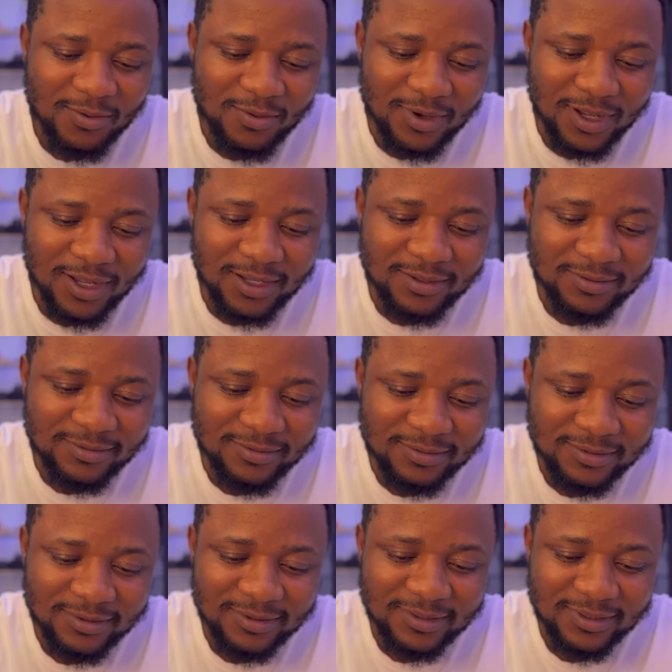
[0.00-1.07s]
Well,
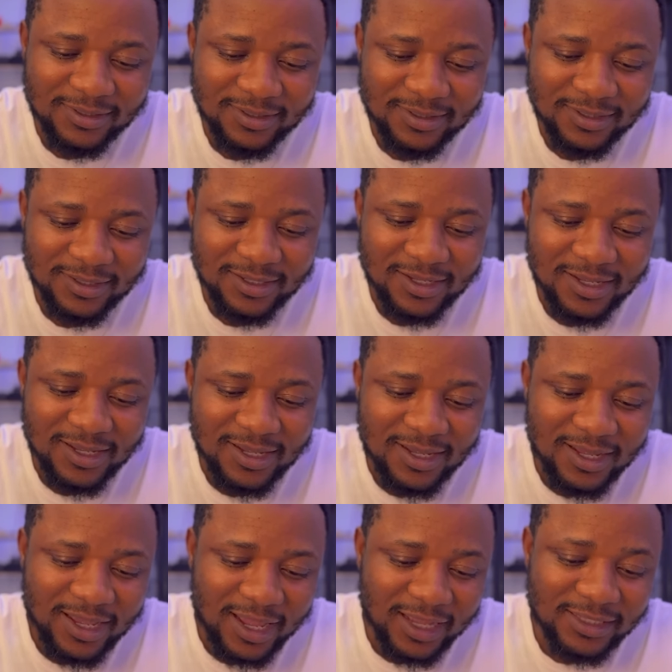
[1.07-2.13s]

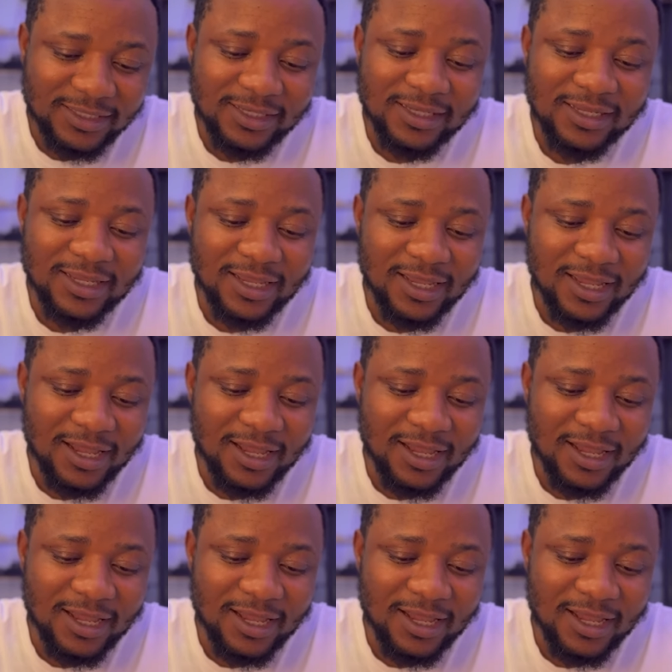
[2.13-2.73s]
I think uh,